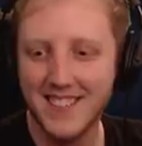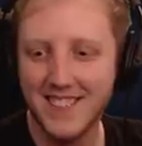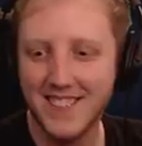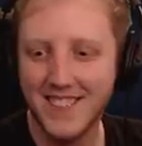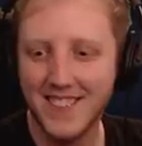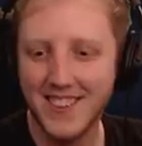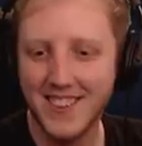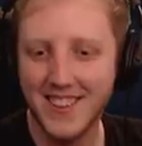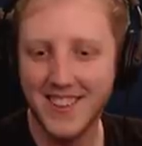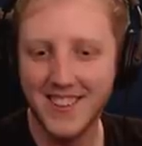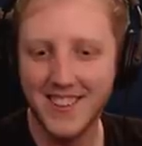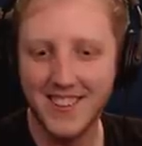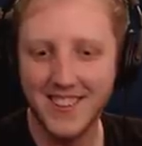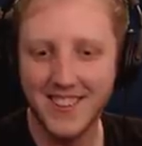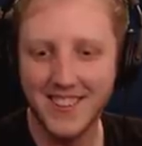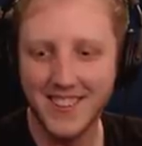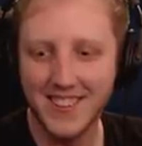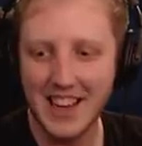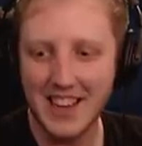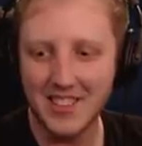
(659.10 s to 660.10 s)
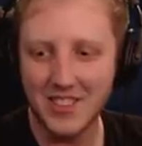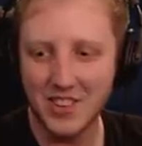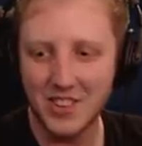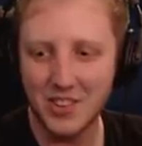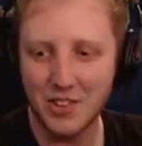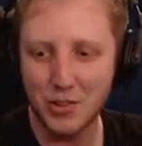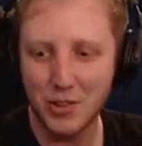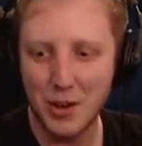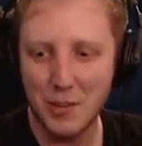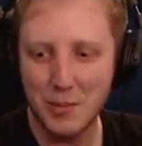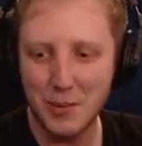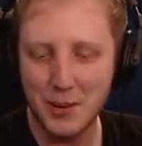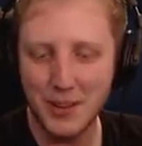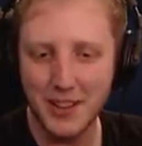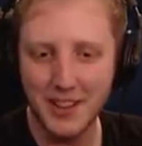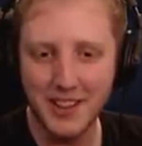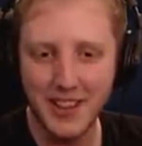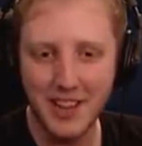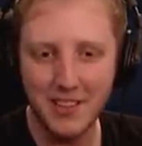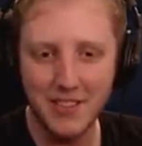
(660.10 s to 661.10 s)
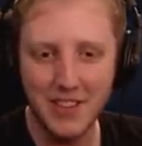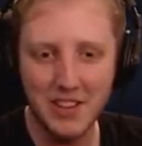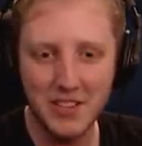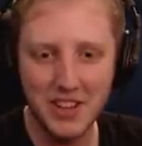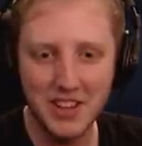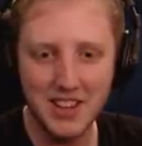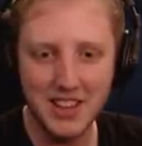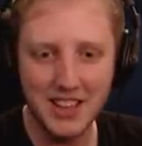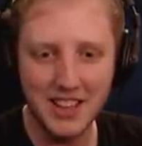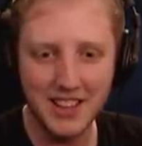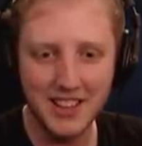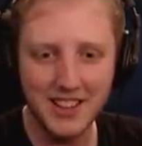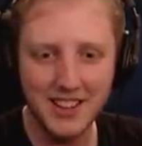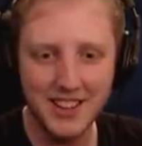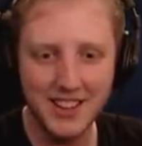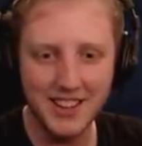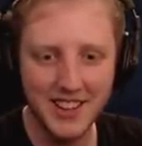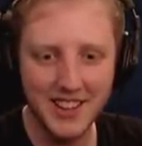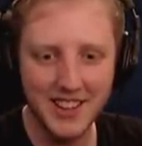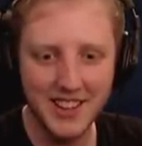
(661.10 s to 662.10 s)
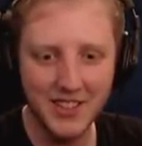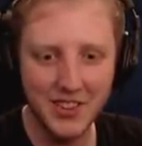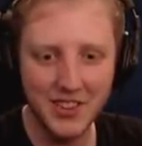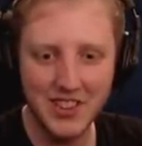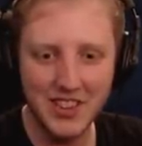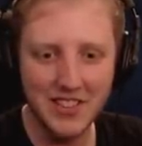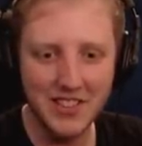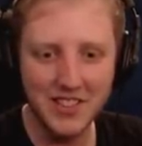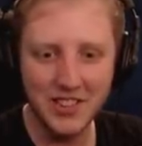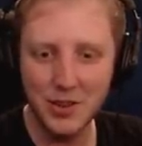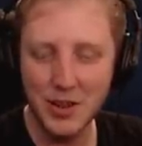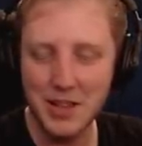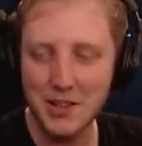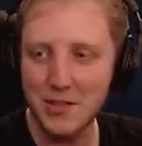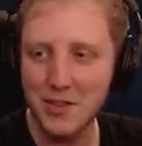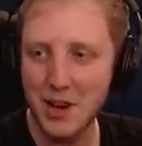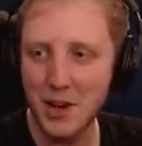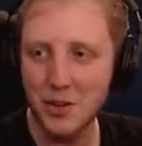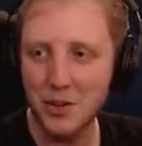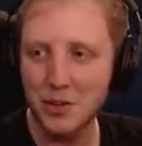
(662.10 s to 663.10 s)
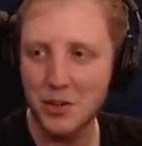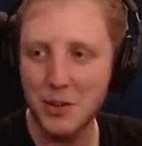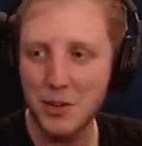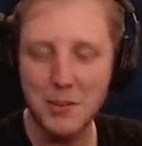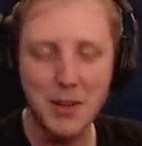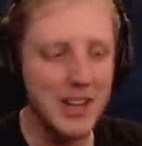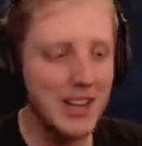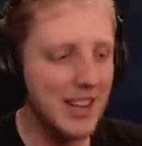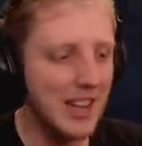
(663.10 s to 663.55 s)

Whoa, that was trippy. That made me think it wasn't even 24 hour stream.